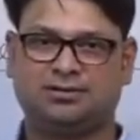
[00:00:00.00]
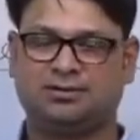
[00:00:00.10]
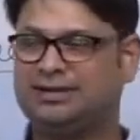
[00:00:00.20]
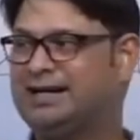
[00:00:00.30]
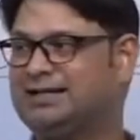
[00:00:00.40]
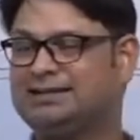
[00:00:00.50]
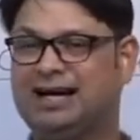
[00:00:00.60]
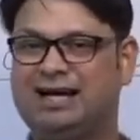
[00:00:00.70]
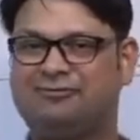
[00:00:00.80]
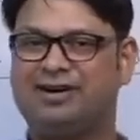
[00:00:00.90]
that the
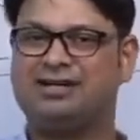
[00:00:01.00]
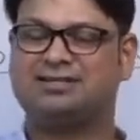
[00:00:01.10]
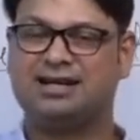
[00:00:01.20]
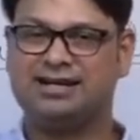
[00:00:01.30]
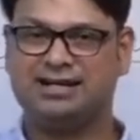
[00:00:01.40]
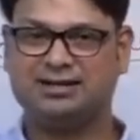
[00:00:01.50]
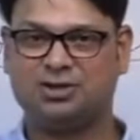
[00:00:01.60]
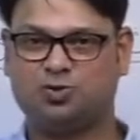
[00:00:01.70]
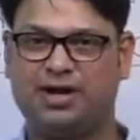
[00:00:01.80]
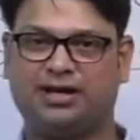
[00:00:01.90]
elephant is running in
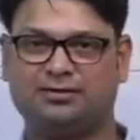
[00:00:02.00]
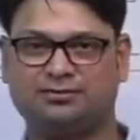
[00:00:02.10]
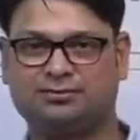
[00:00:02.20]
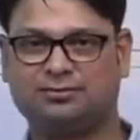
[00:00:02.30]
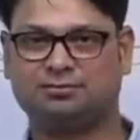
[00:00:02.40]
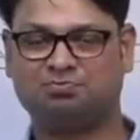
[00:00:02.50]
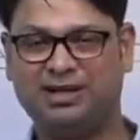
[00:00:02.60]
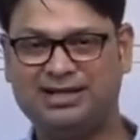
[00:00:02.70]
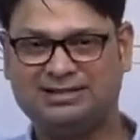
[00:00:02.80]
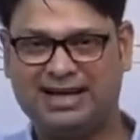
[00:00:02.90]
this way,
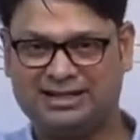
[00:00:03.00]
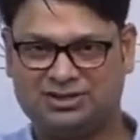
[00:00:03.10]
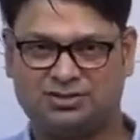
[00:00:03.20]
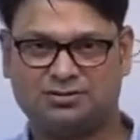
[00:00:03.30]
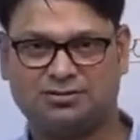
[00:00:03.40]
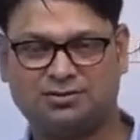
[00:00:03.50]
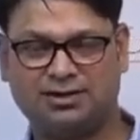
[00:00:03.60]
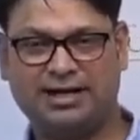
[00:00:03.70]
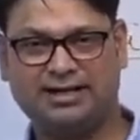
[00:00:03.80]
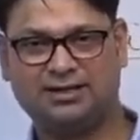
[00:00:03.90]
please catch,
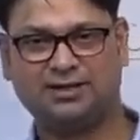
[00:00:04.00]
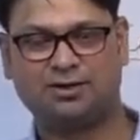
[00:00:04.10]
right?